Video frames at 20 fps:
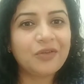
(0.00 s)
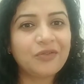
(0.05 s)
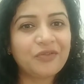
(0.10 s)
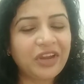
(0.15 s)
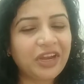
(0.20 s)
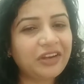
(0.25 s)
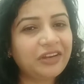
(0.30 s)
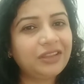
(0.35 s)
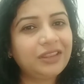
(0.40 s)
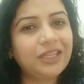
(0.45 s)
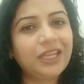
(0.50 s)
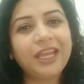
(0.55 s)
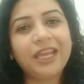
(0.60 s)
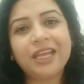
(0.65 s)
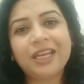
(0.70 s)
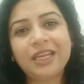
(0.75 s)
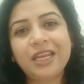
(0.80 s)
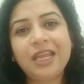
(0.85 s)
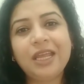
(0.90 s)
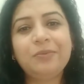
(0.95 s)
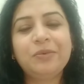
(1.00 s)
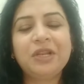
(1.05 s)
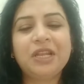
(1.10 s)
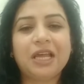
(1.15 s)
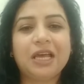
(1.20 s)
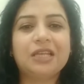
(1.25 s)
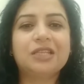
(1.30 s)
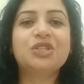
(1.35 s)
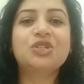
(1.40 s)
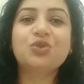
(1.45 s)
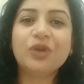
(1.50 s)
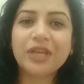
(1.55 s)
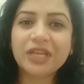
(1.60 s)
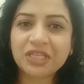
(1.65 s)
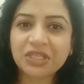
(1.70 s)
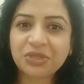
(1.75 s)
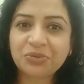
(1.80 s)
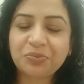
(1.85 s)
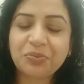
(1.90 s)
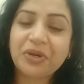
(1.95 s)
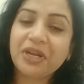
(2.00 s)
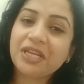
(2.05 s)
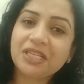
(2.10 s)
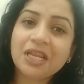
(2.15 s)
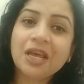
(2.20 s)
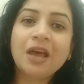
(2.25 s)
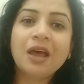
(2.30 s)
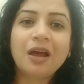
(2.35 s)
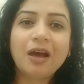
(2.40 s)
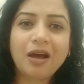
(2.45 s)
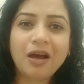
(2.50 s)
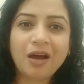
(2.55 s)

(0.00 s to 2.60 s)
wherein they enable us to express